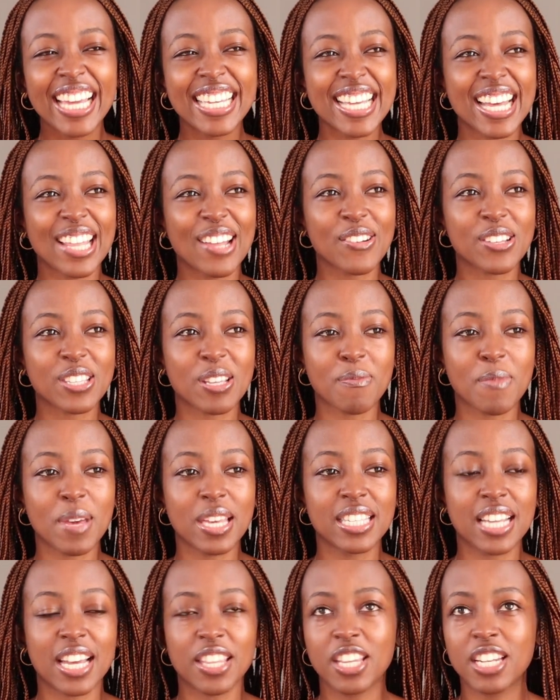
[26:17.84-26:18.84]
yeah, that was
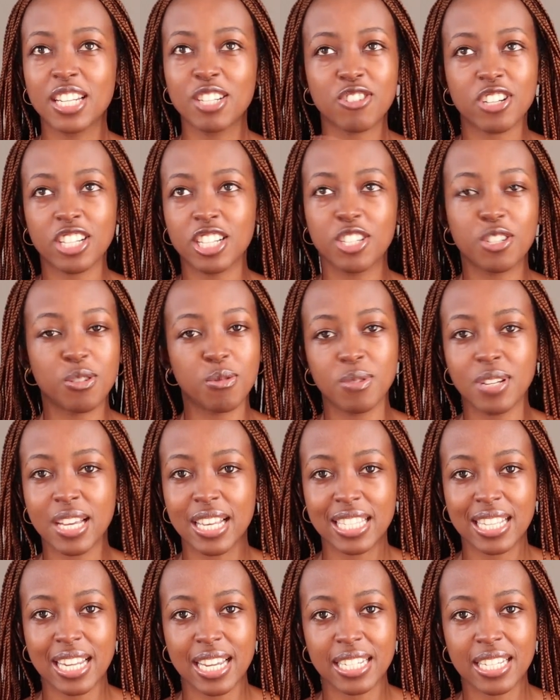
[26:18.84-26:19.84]
amazing. And then literally 2
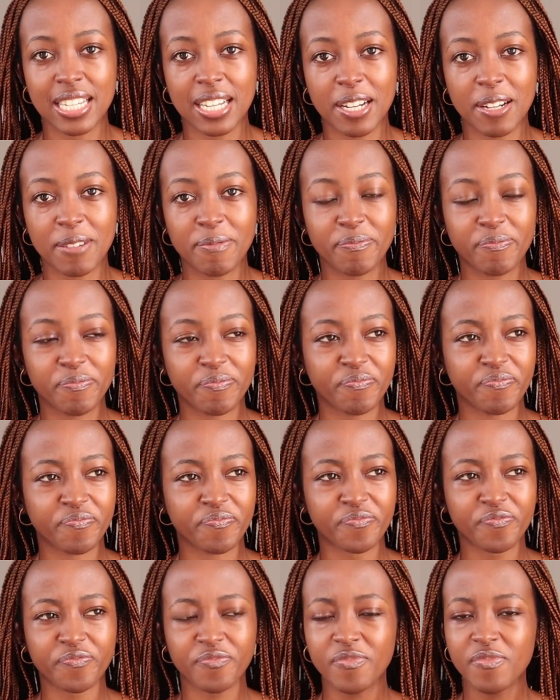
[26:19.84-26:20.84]
days later,
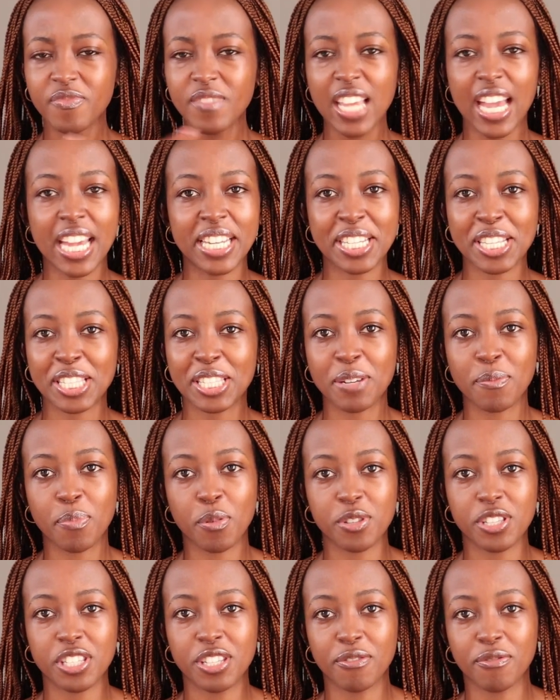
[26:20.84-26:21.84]
I tested
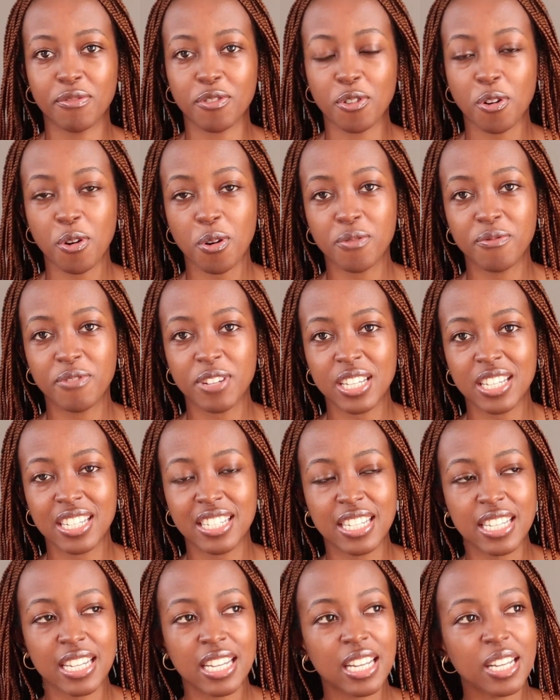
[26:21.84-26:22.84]
positive for
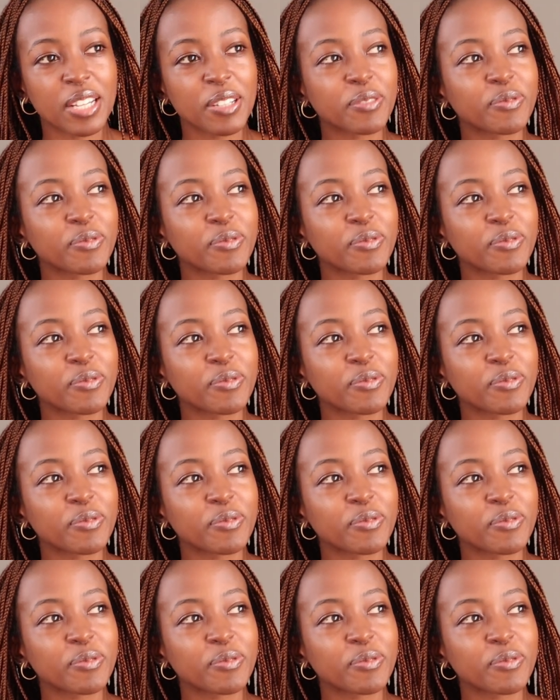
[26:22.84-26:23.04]
COVID.